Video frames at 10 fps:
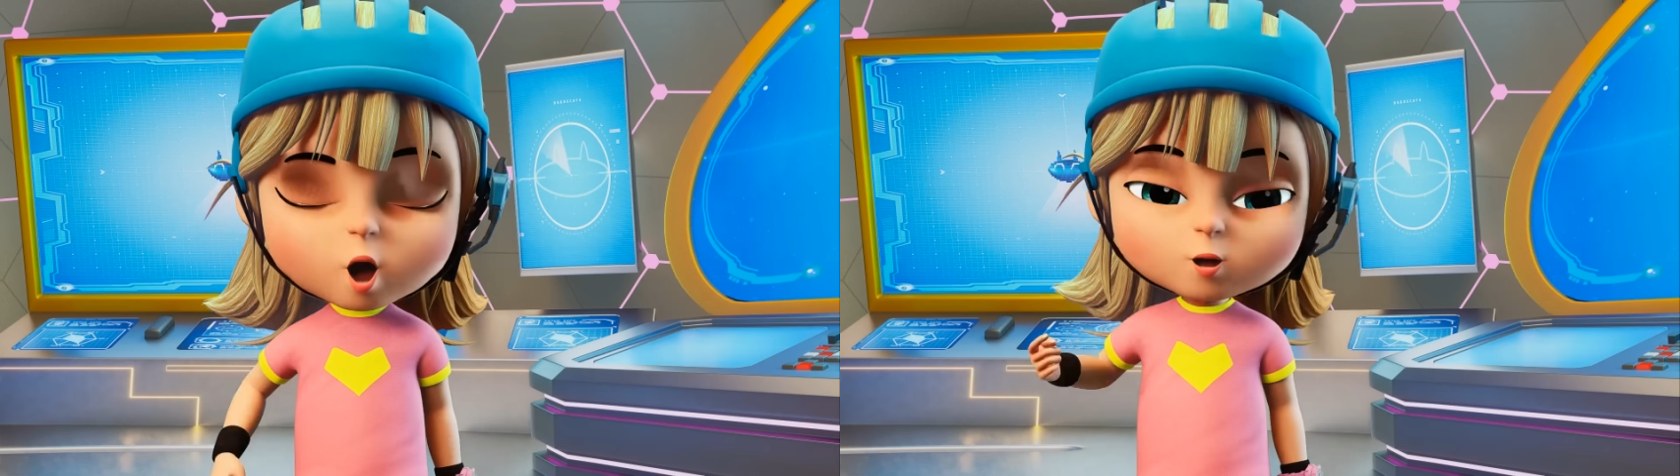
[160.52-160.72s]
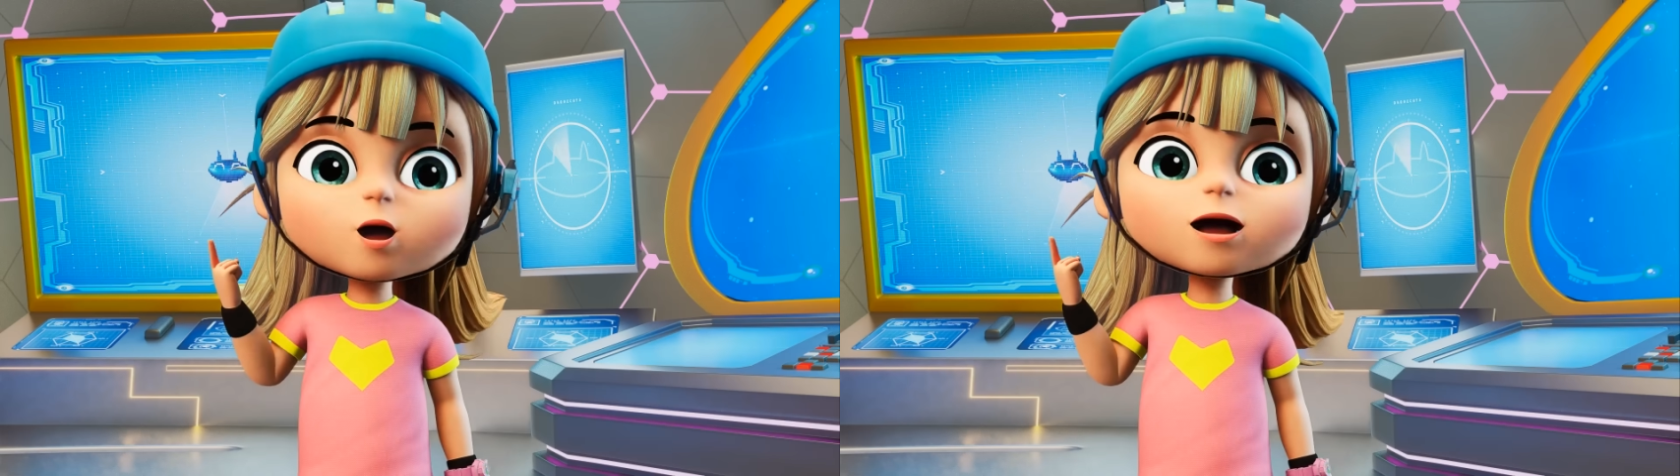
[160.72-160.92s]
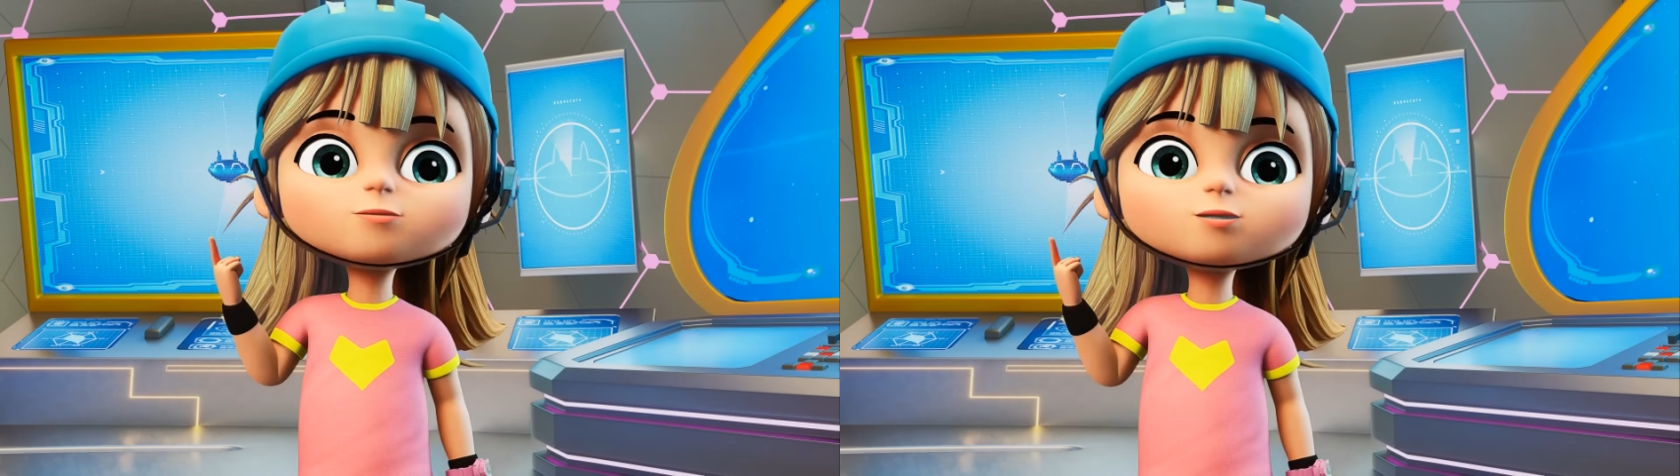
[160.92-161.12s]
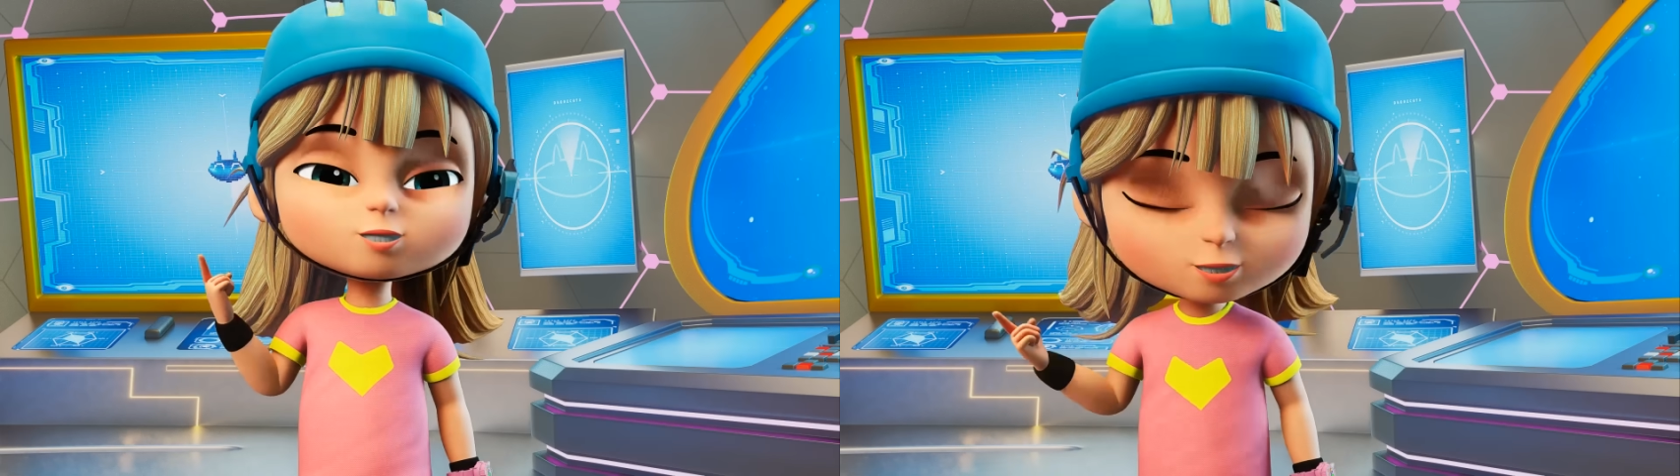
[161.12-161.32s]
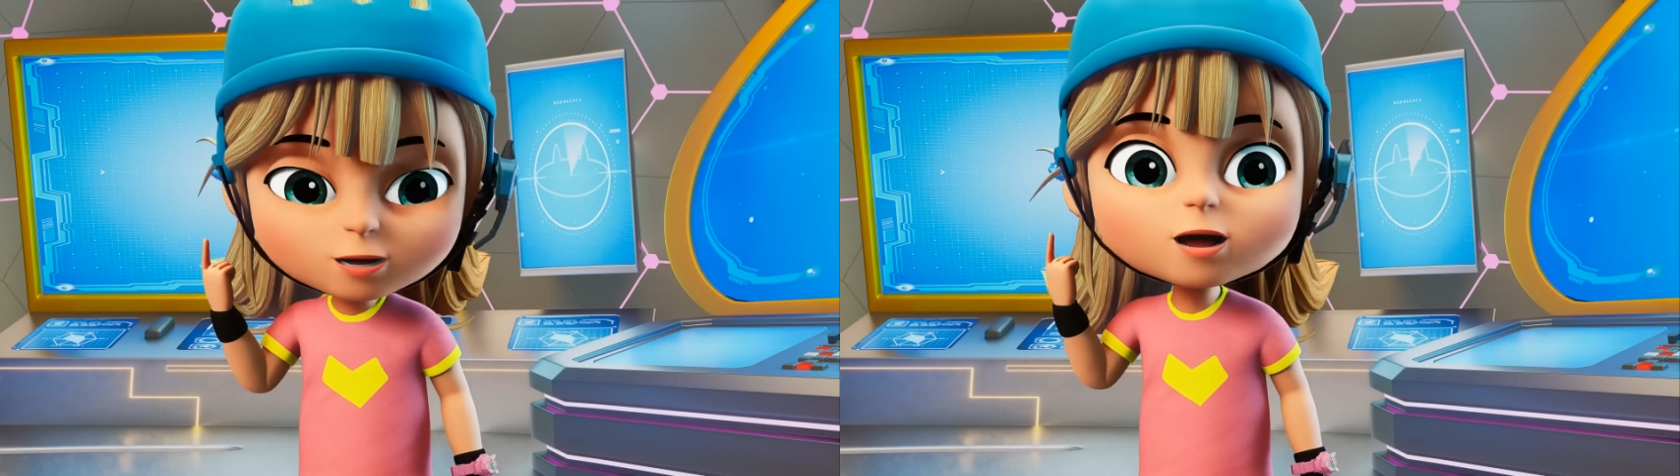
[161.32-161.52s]
Don't worry.
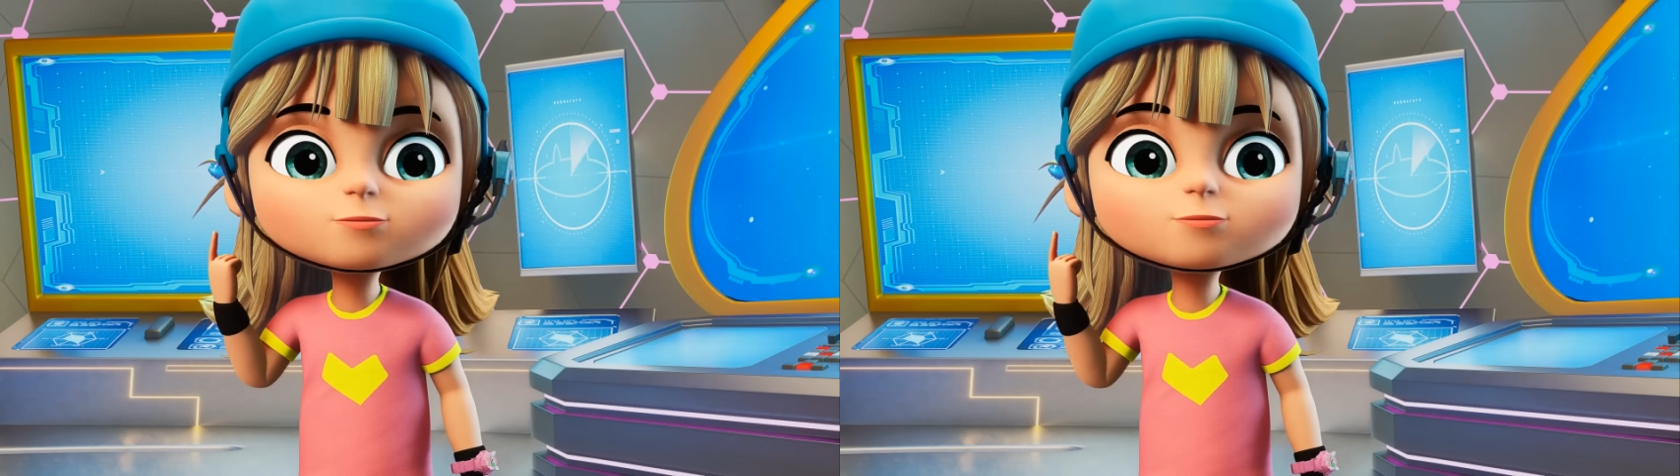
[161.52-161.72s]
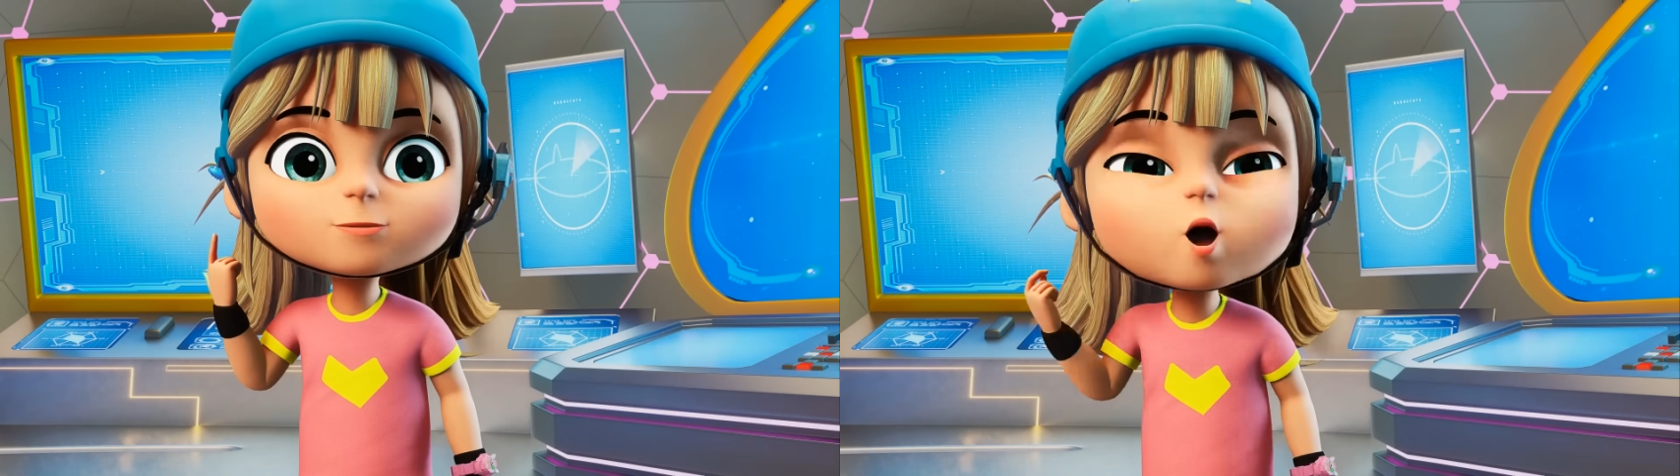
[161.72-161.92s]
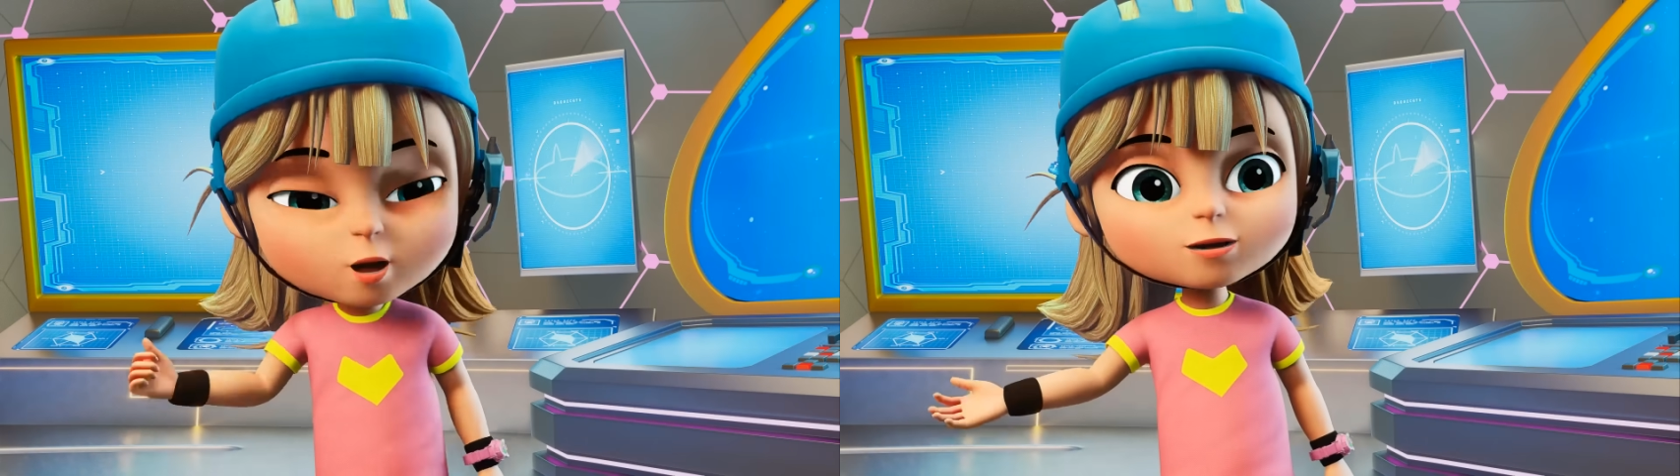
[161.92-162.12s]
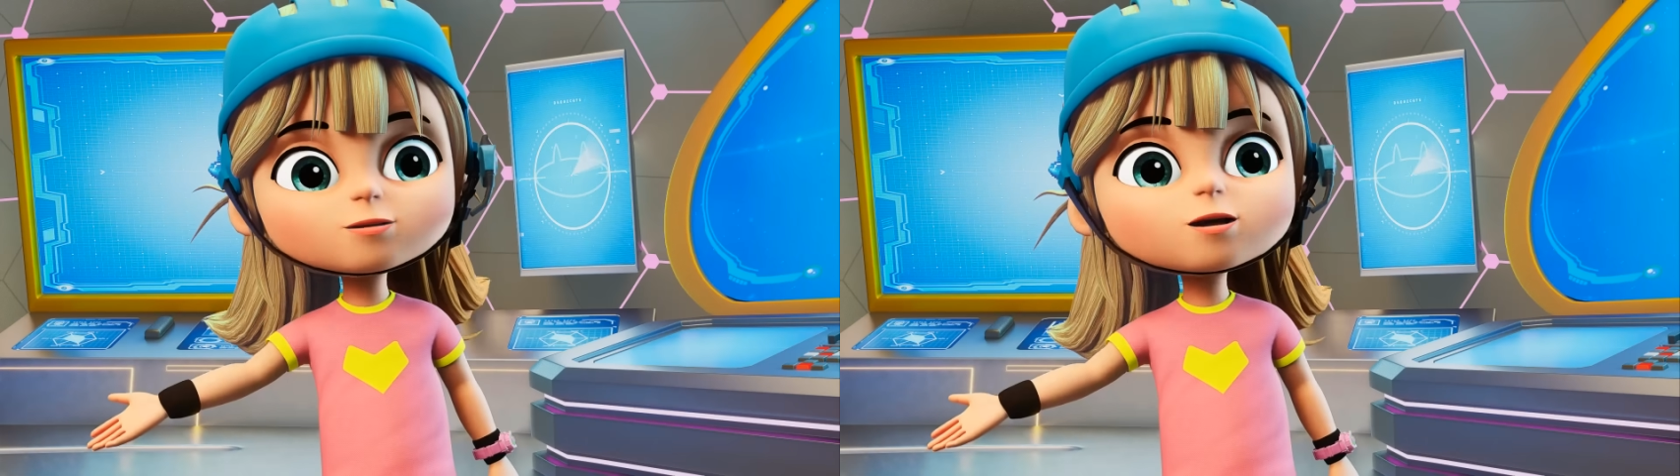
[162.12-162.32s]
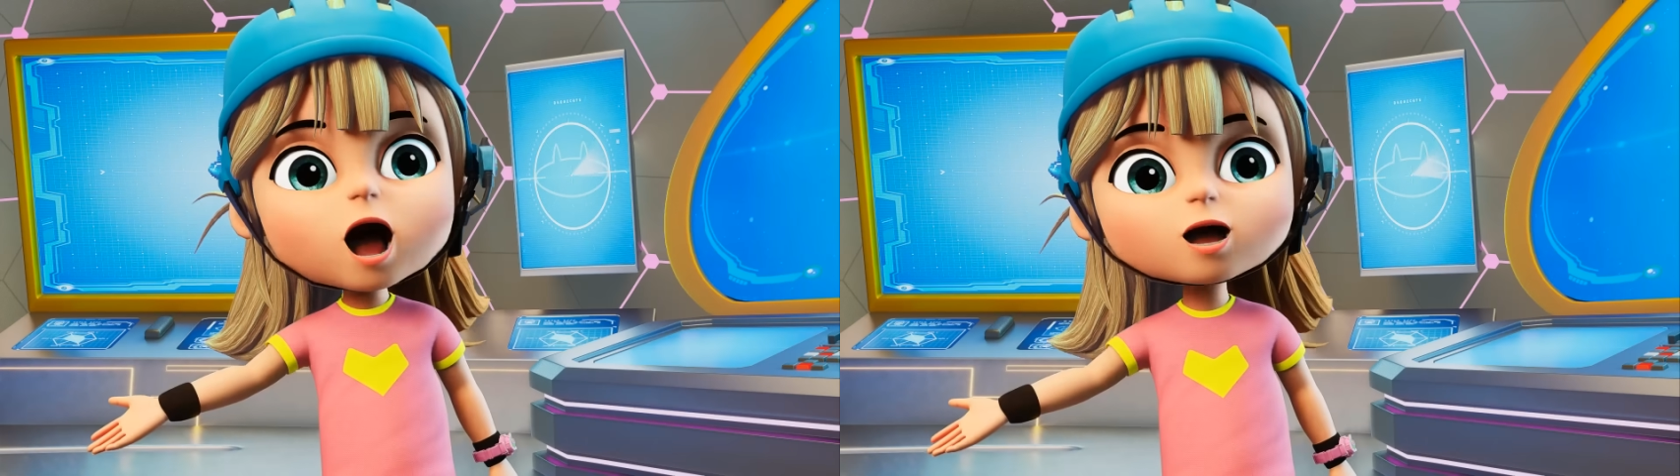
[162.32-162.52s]
Seeker, Bo, and